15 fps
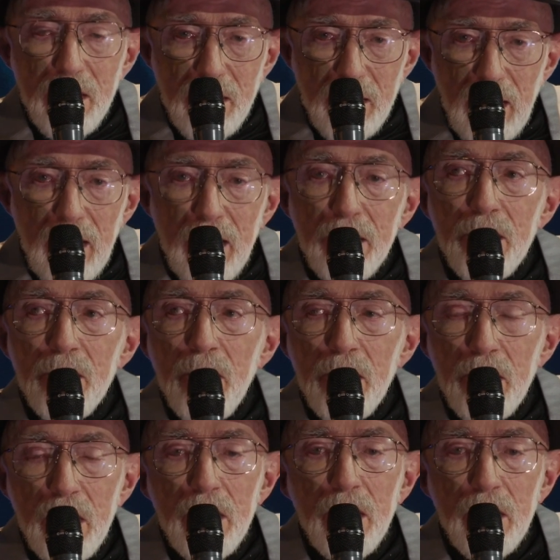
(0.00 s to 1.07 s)
tend,
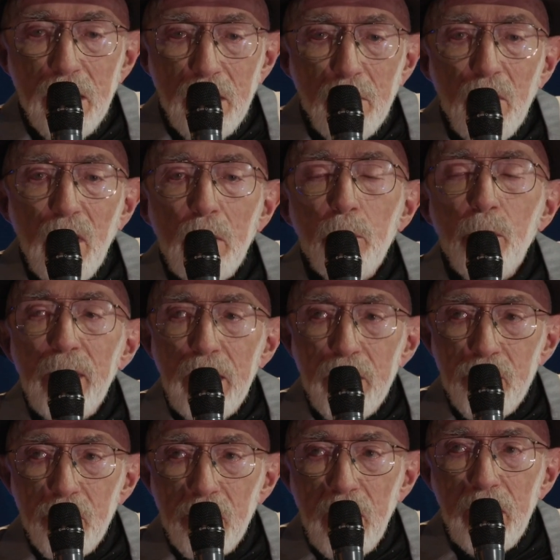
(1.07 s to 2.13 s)
well, pretty
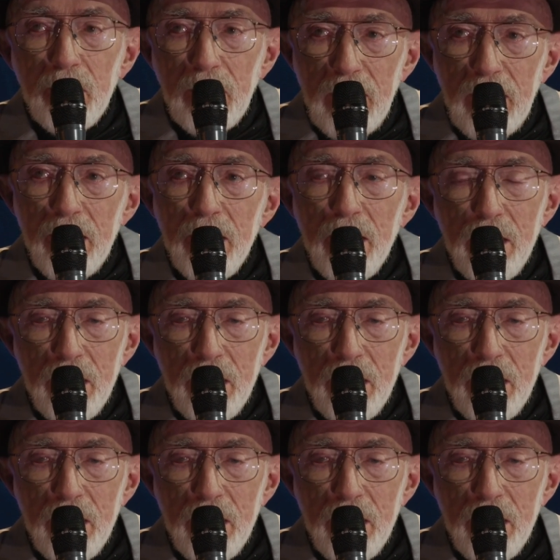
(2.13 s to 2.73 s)
strongly